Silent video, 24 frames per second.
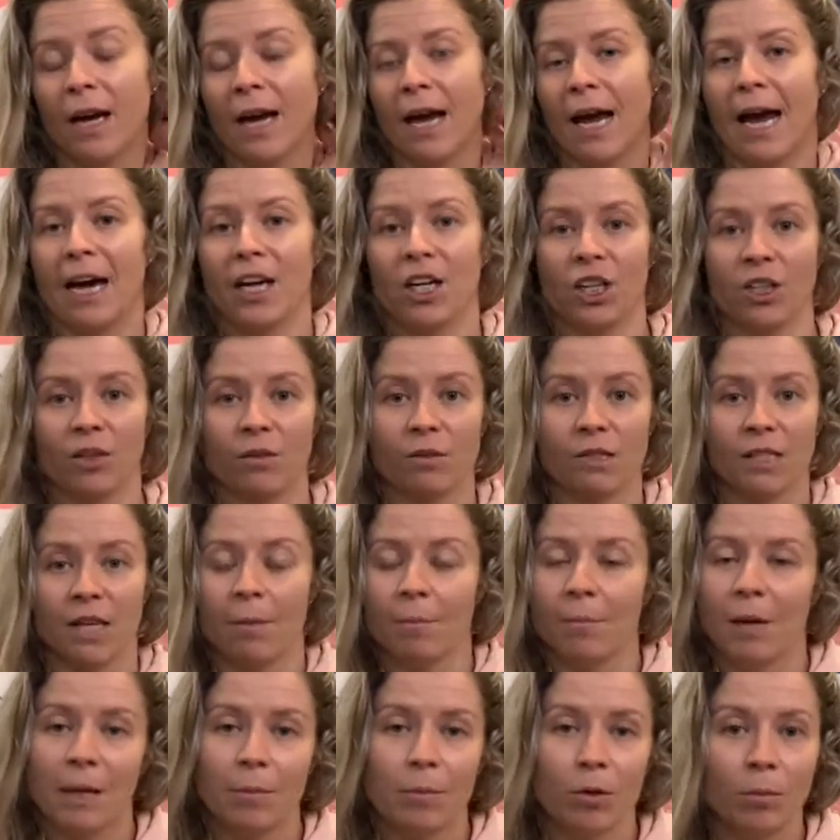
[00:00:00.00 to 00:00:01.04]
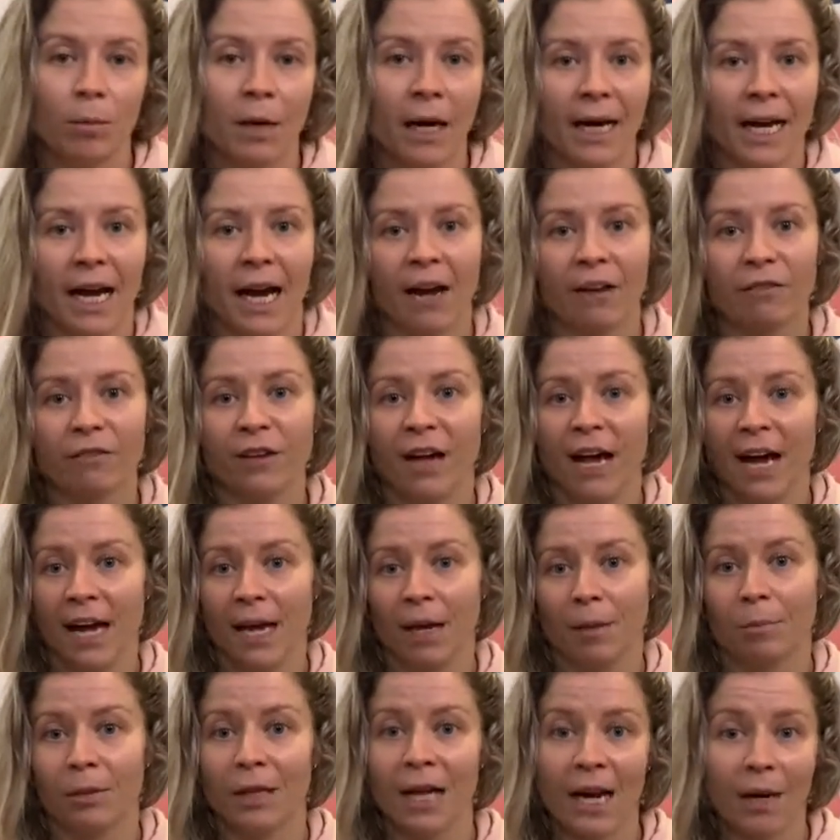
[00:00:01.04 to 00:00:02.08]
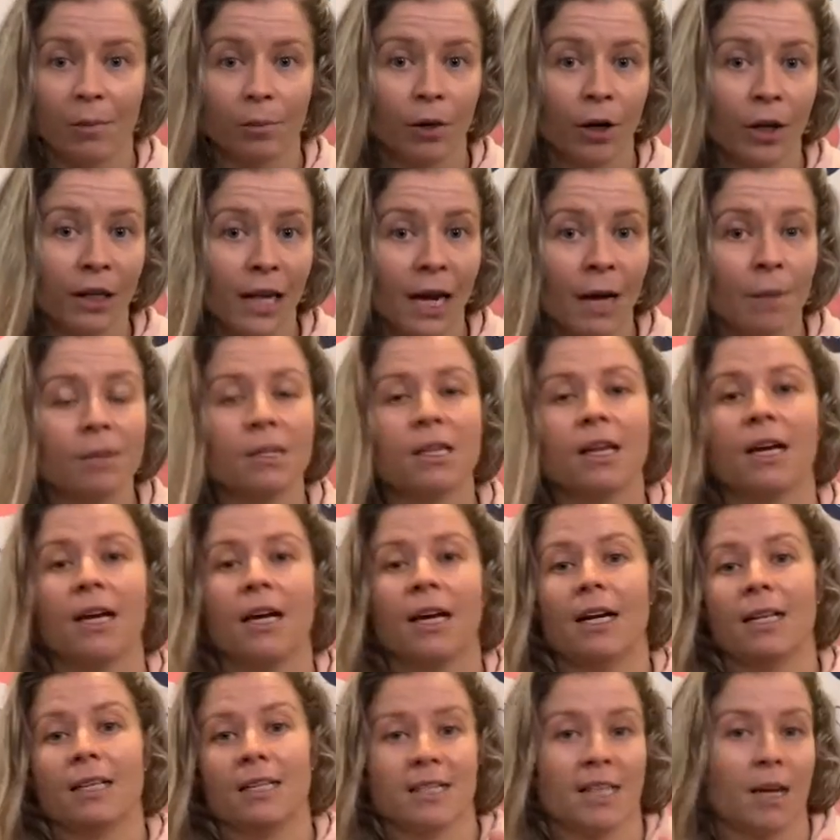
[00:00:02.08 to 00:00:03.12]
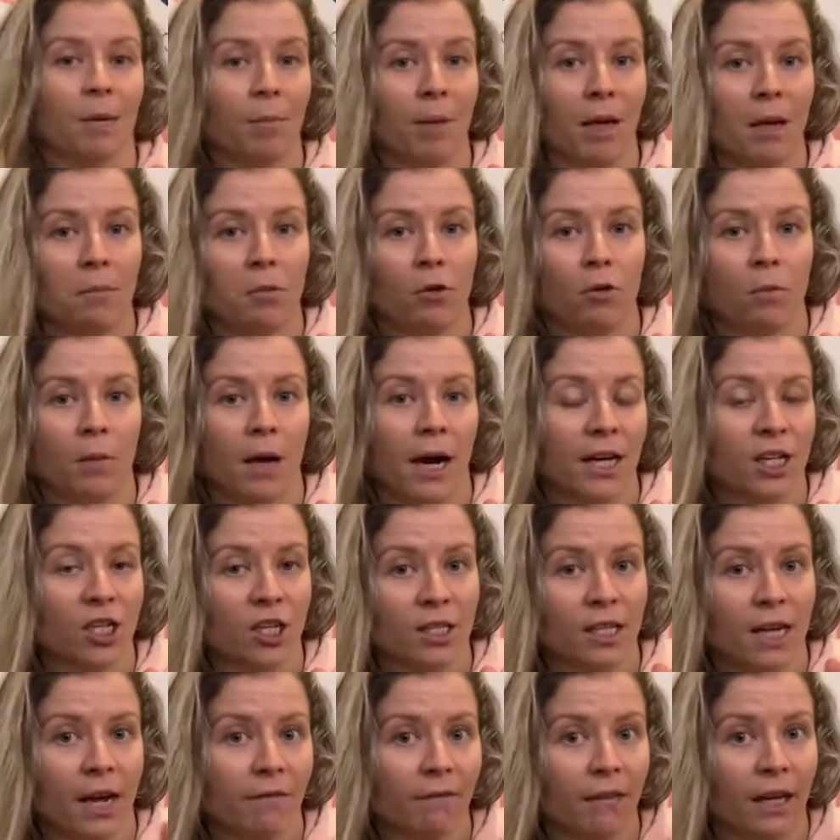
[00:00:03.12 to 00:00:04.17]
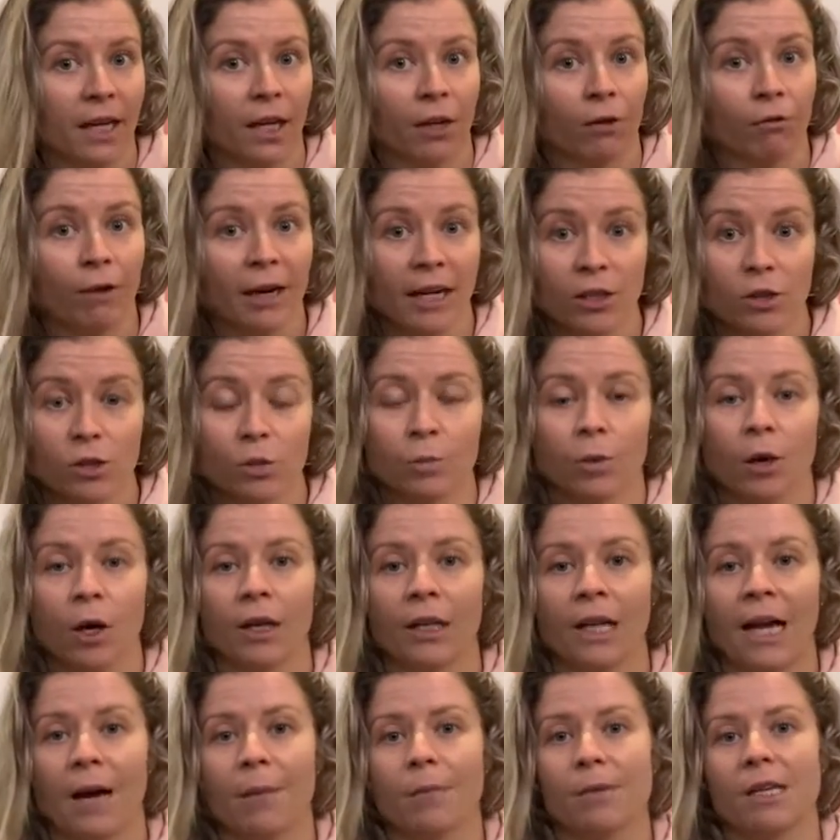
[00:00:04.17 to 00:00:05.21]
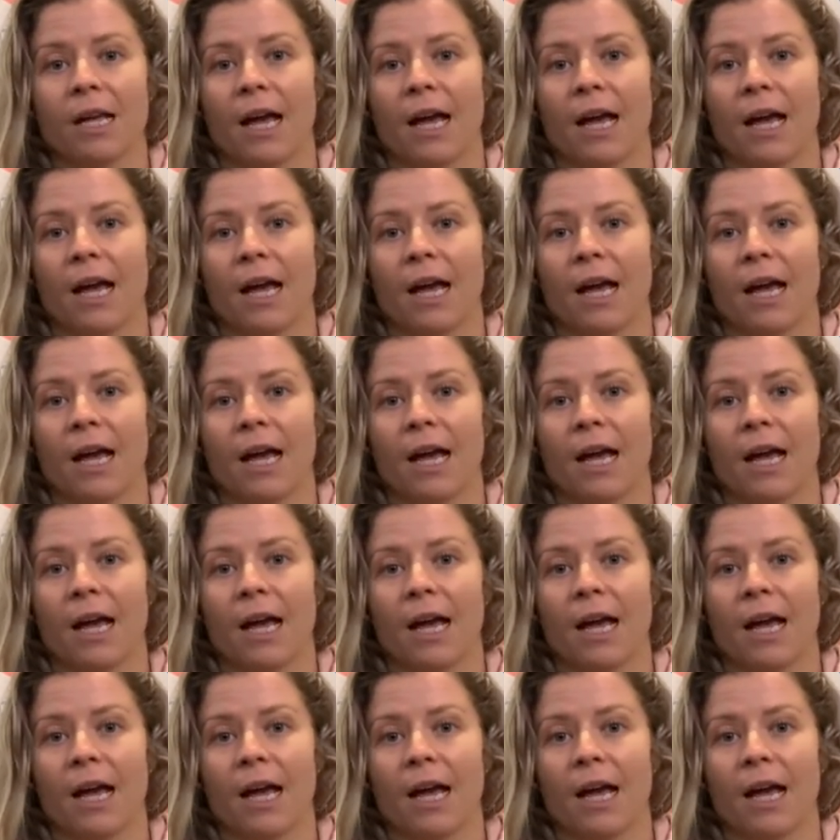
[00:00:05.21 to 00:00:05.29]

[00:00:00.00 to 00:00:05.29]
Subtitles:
and some people might have a bladder prolapse and some people might just have like a rectal prolapse,